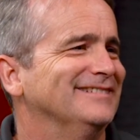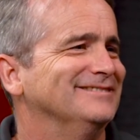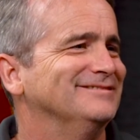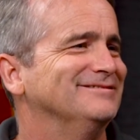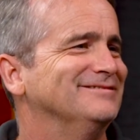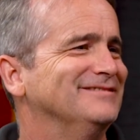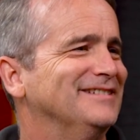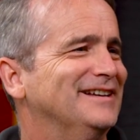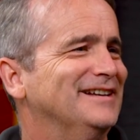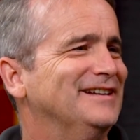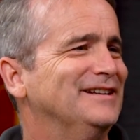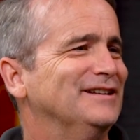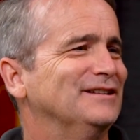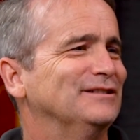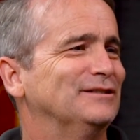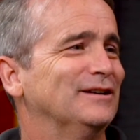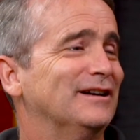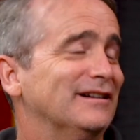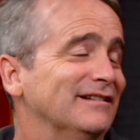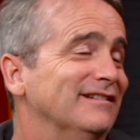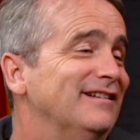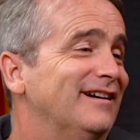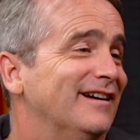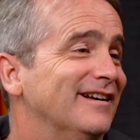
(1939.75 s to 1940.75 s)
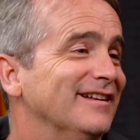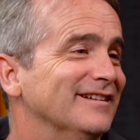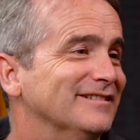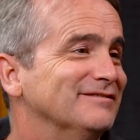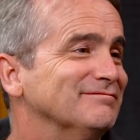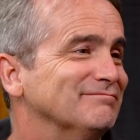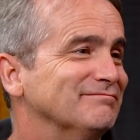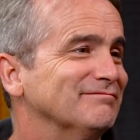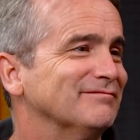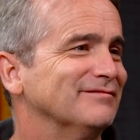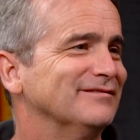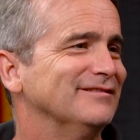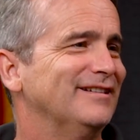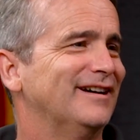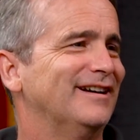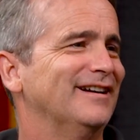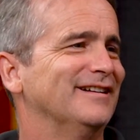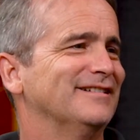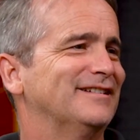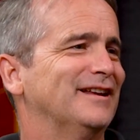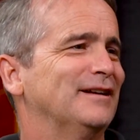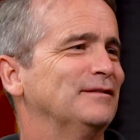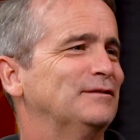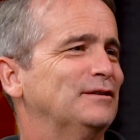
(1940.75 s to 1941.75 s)
And so I had a lot of
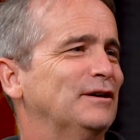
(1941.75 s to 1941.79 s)
time.